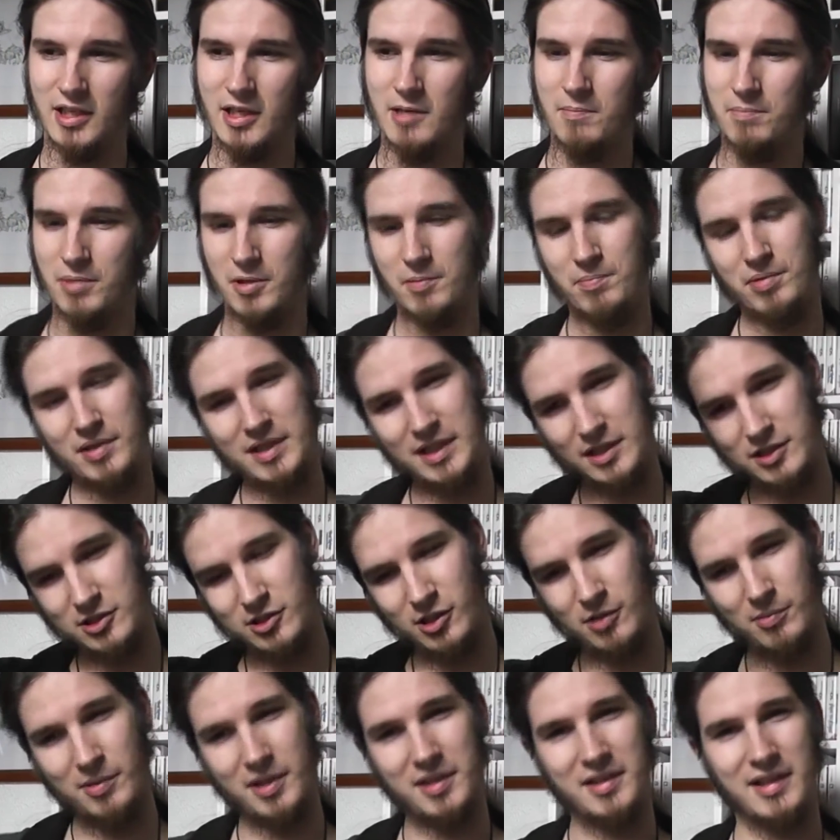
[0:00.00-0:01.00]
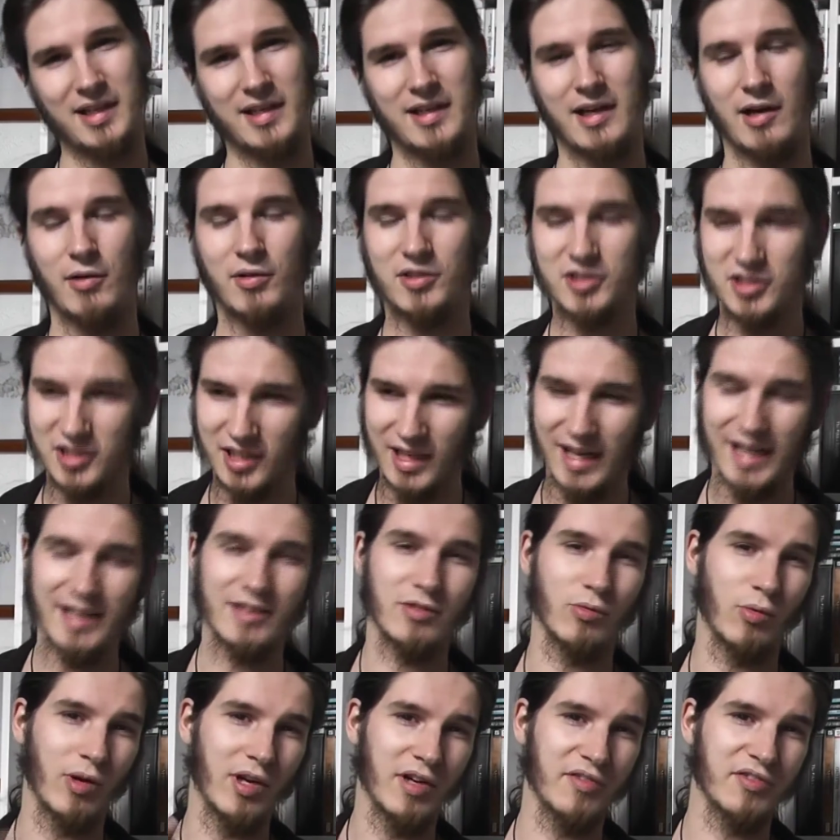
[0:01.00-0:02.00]
people can comment and I will select
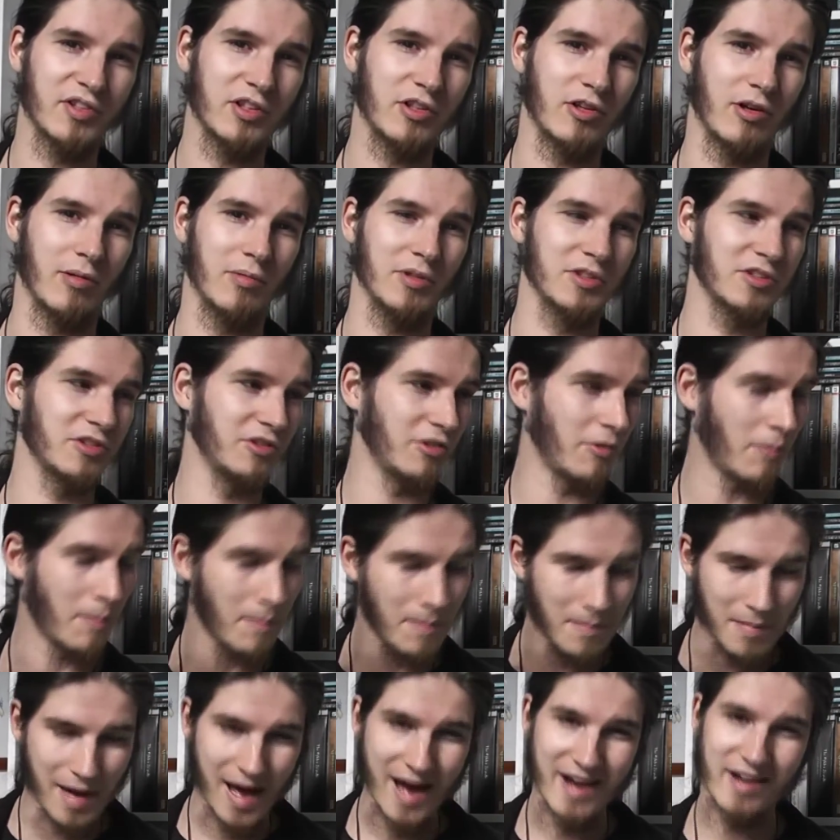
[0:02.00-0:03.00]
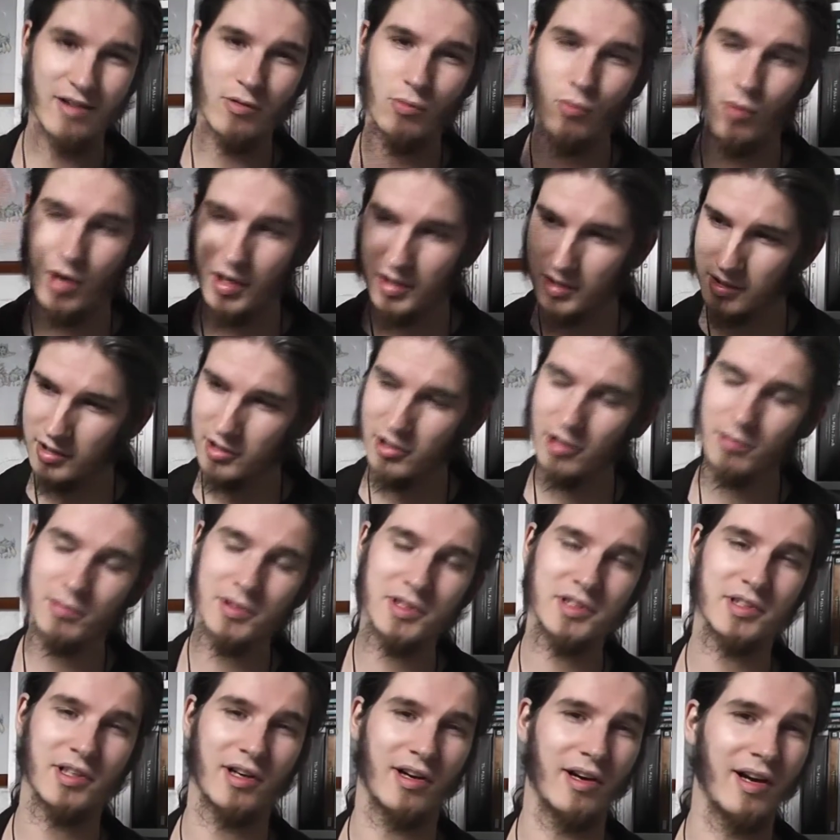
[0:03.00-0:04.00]
one of the comments, no matter what the
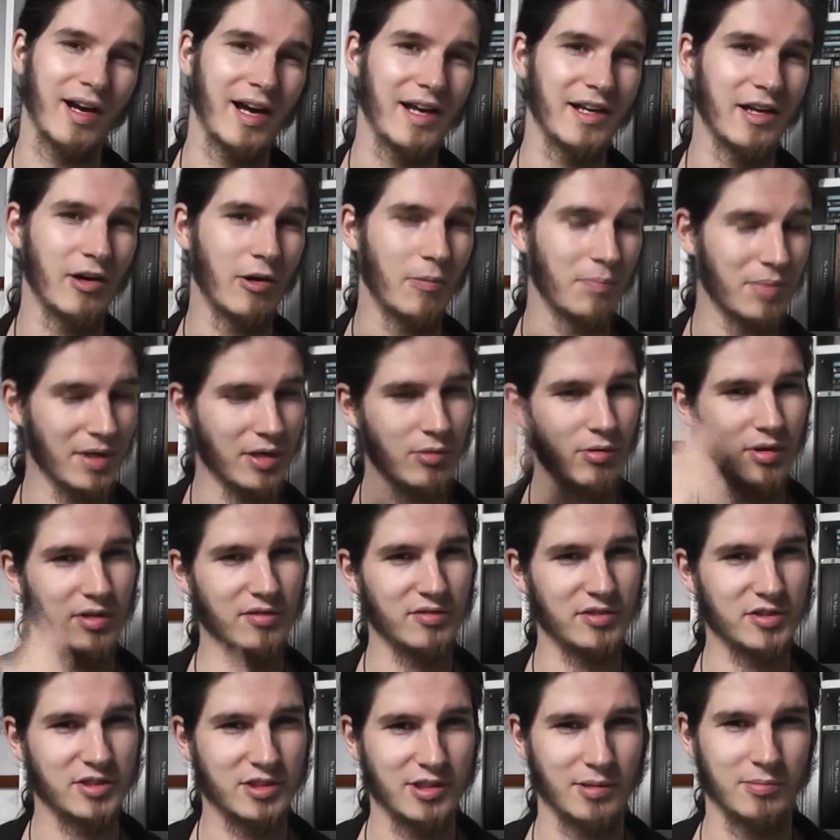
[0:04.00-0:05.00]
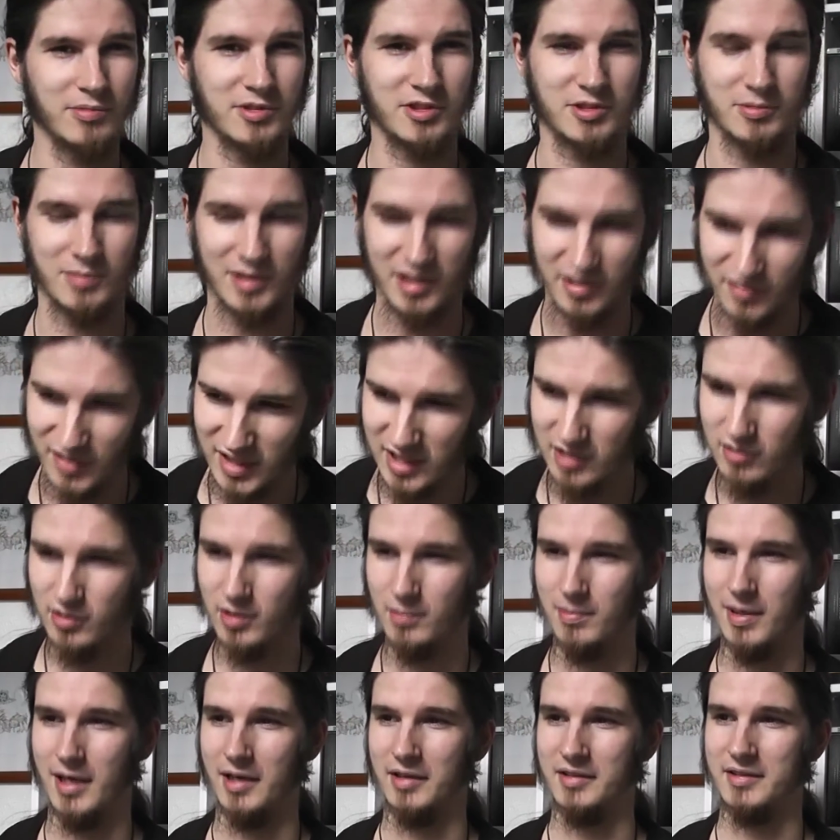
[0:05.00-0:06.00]
comments are, and I'll pick one of those comments to make a video
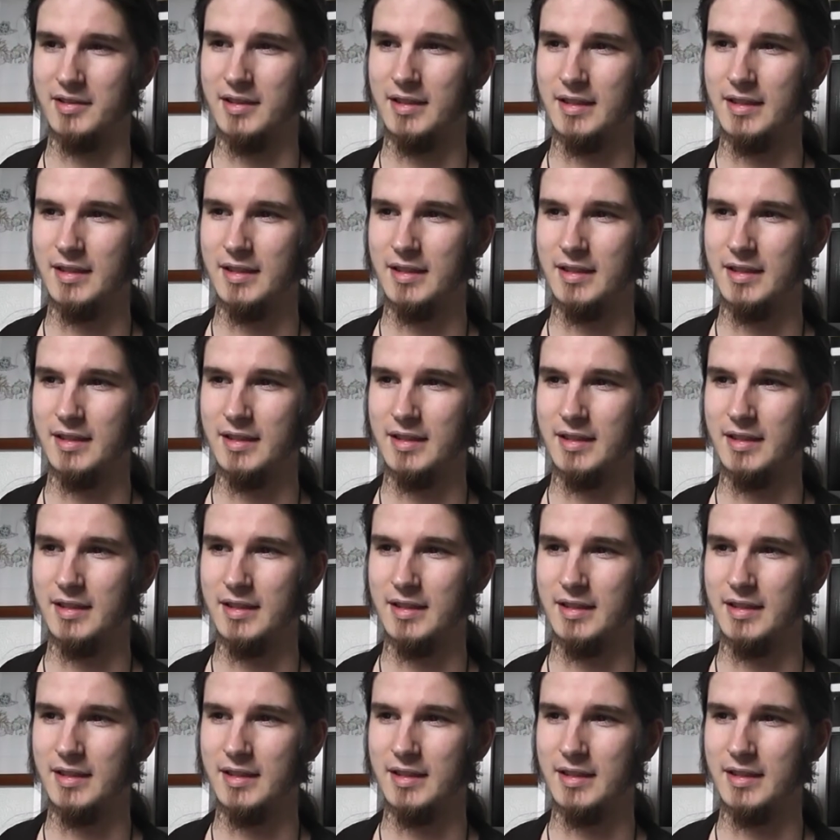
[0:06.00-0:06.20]
about.